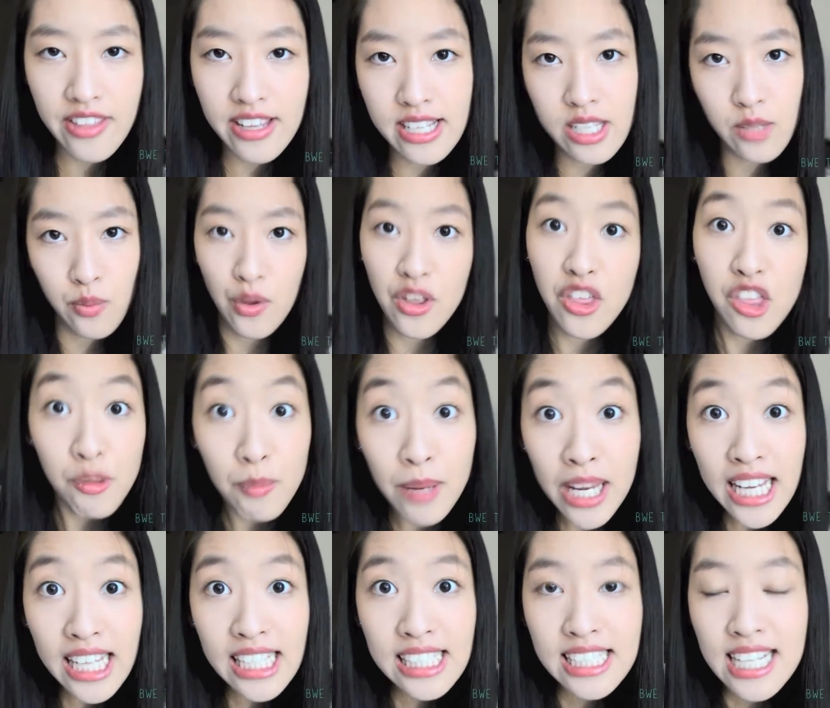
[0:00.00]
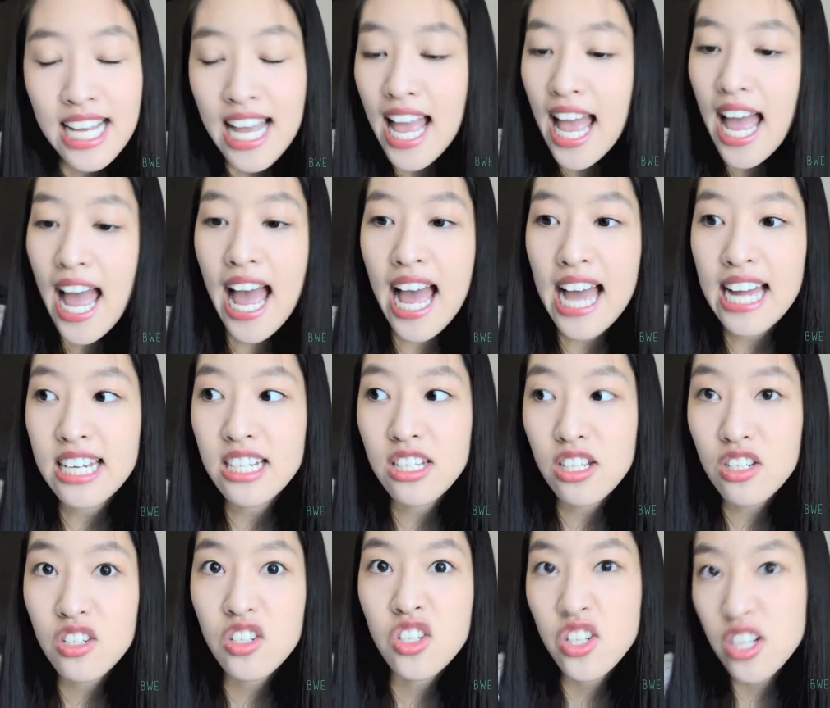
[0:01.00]
these with me, and
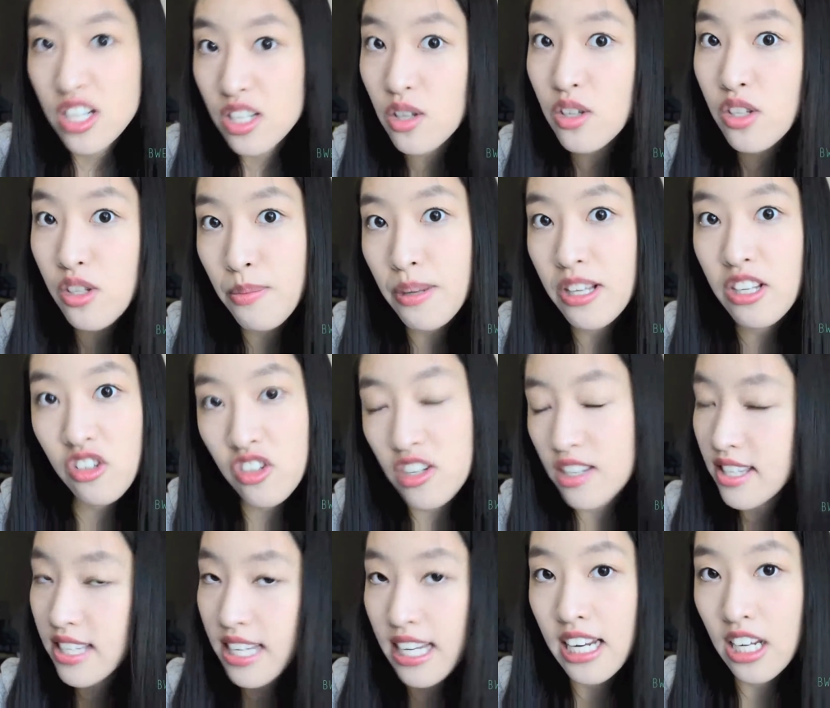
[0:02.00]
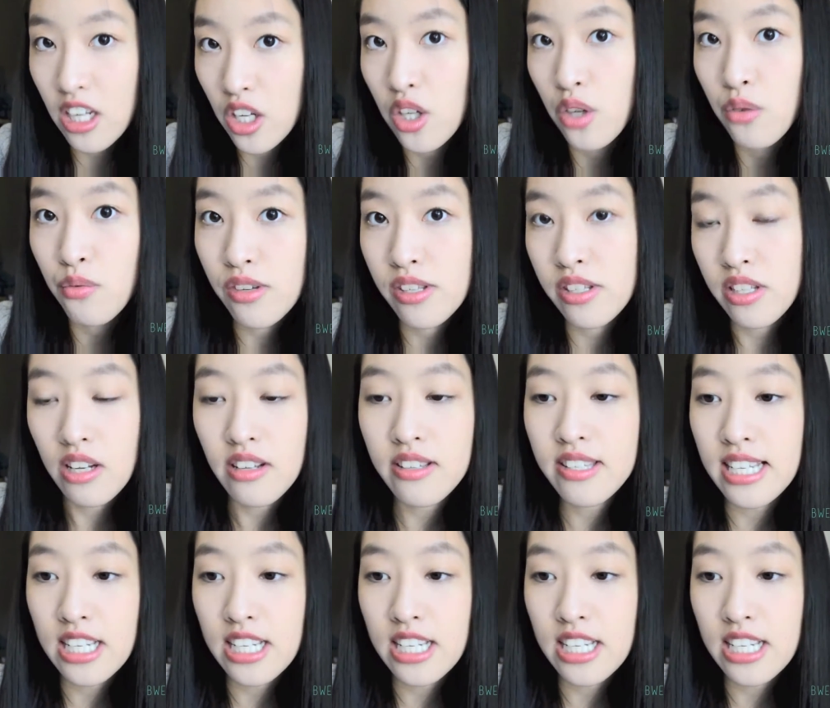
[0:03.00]
she's also been just getting good results.